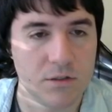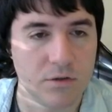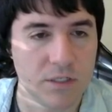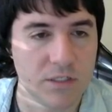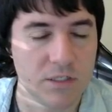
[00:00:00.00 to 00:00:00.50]

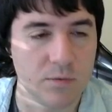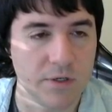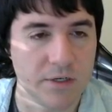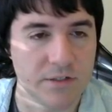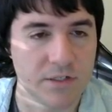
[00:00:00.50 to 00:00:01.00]
So let's see,
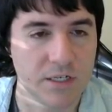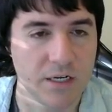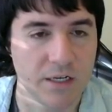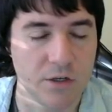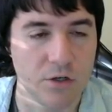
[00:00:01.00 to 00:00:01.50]
where else
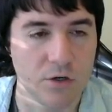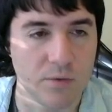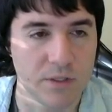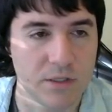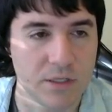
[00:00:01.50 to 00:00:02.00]
can I go
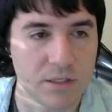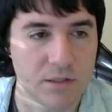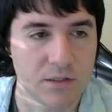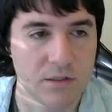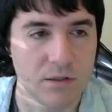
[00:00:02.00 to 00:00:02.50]
with
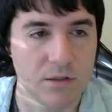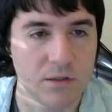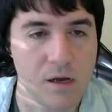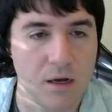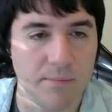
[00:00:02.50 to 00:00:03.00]
this?
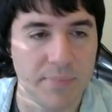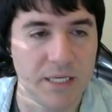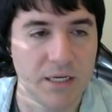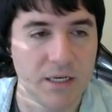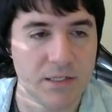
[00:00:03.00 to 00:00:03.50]

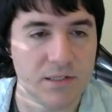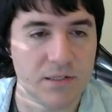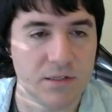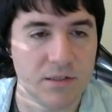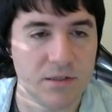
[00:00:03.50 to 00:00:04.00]

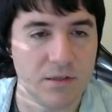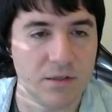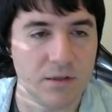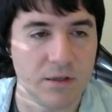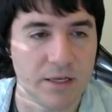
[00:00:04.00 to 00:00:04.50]
Because
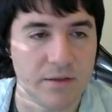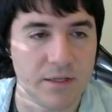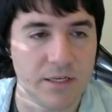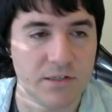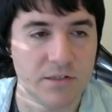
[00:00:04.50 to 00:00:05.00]
like
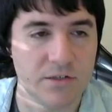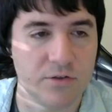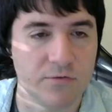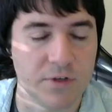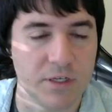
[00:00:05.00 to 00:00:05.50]
these
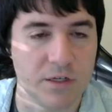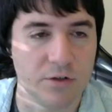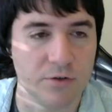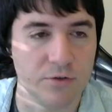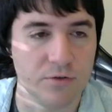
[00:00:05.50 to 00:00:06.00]
3
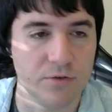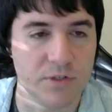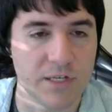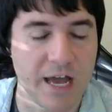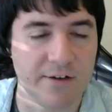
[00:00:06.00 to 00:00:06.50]

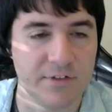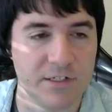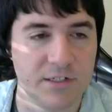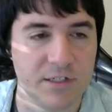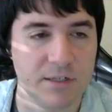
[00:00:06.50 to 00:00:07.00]
clues have to
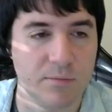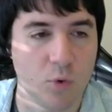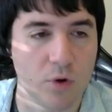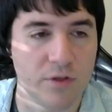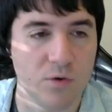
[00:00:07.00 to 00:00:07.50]
see
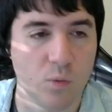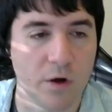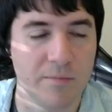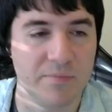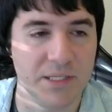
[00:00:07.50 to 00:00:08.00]
more than
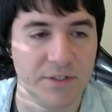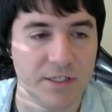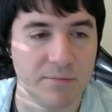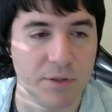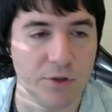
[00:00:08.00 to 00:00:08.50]
1
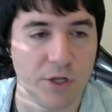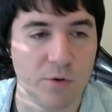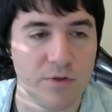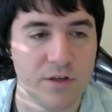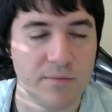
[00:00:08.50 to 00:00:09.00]
building
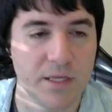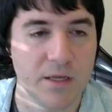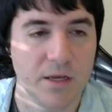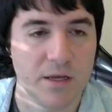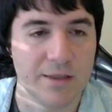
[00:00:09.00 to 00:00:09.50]
below them,
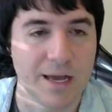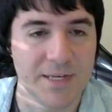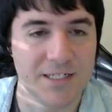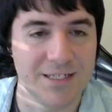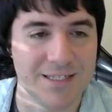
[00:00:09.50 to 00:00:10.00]
that
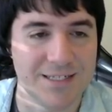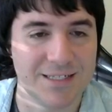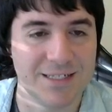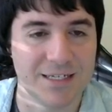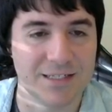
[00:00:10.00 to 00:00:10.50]
means that
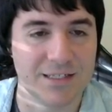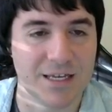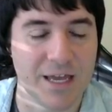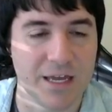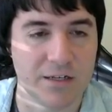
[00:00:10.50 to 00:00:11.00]
6
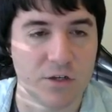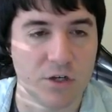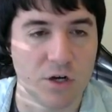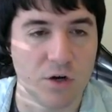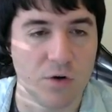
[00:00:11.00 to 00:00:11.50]
can't
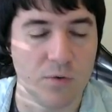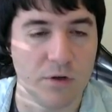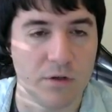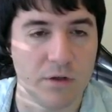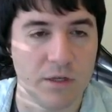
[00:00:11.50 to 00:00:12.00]

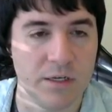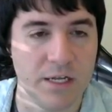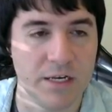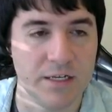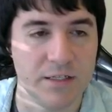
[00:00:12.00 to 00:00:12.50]
go in
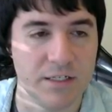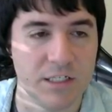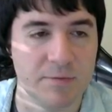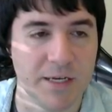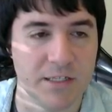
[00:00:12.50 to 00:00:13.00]
any of
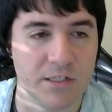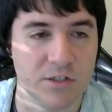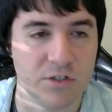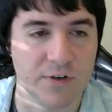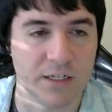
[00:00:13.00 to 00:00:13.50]
these
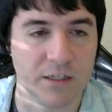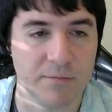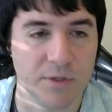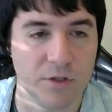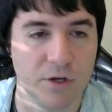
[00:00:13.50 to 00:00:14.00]
spaces directly
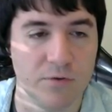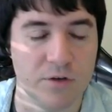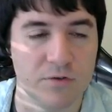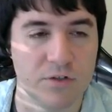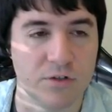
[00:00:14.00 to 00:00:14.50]
below
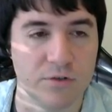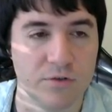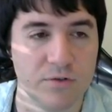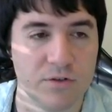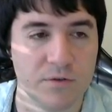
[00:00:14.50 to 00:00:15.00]
those
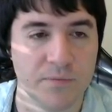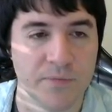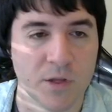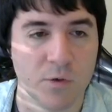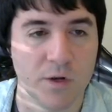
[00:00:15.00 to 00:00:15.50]
clues.
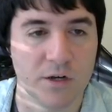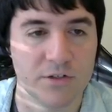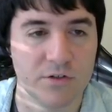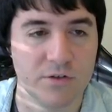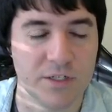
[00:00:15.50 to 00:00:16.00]
We
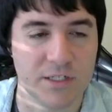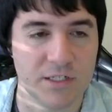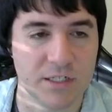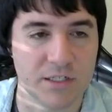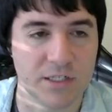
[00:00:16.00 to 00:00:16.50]
also know that
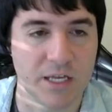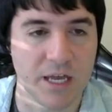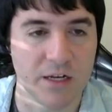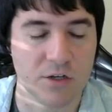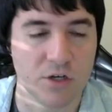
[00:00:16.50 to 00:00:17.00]
6
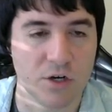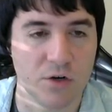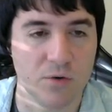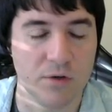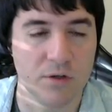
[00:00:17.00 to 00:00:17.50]
can't
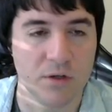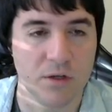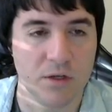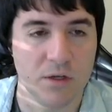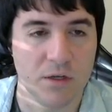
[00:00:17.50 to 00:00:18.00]
go
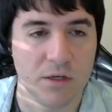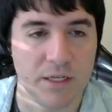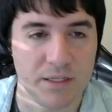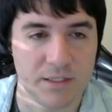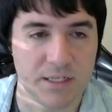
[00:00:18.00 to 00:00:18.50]

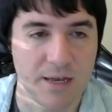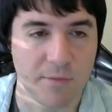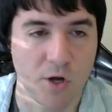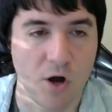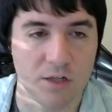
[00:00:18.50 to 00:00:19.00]
in the
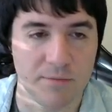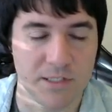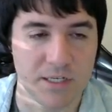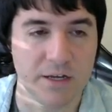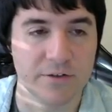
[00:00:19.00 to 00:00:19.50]
same column
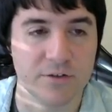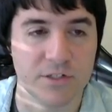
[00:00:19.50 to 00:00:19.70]
as the other